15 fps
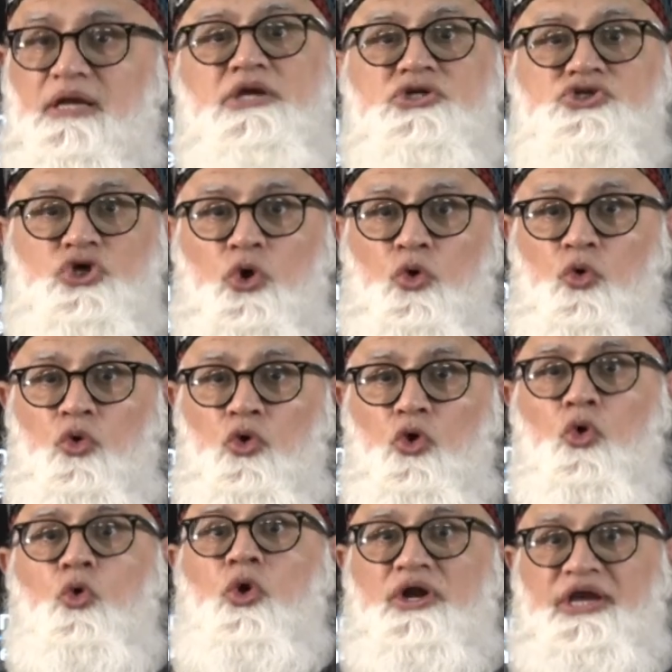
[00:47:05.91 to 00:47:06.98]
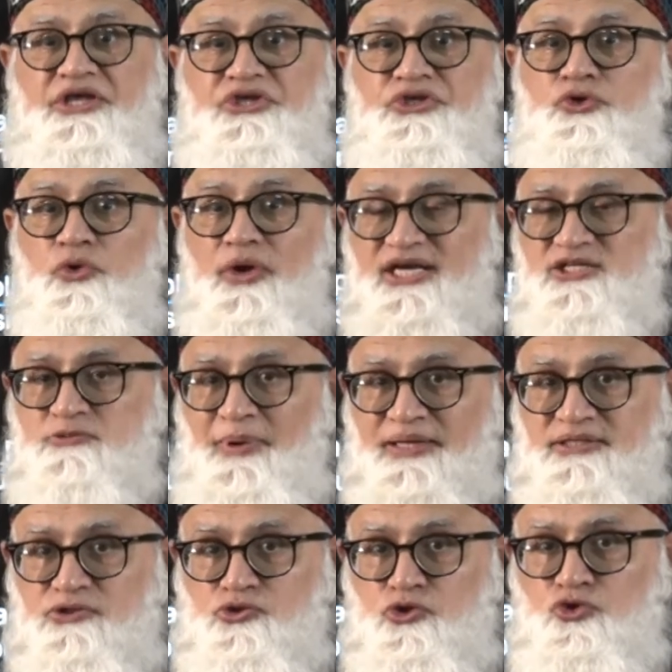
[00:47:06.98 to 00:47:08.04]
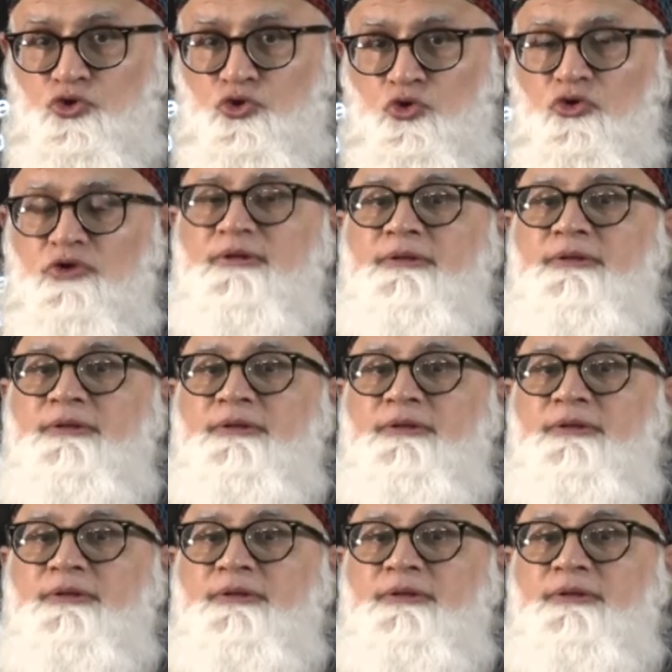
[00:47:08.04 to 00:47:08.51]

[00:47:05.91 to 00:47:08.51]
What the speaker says: So what are you expected to do?